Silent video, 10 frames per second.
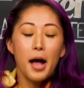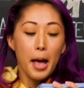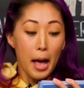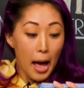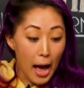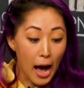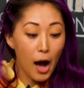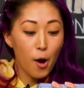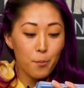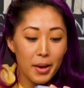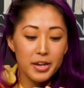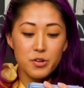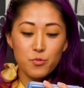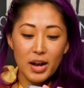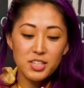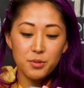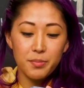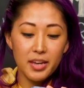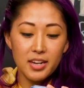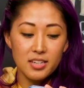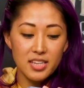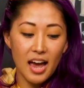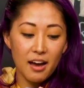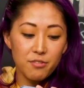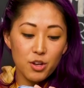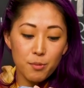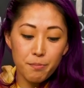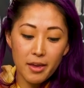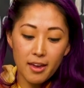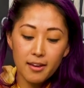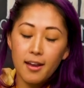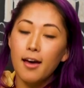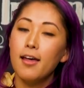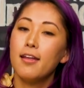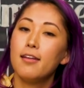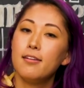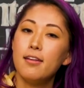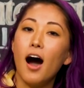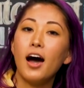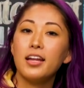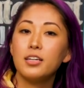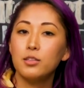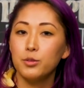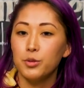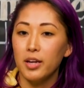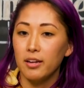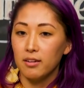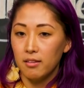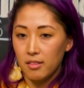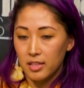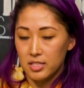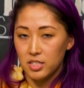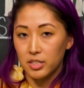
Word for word: Ooh. how many WrestleManias have there been? Not including this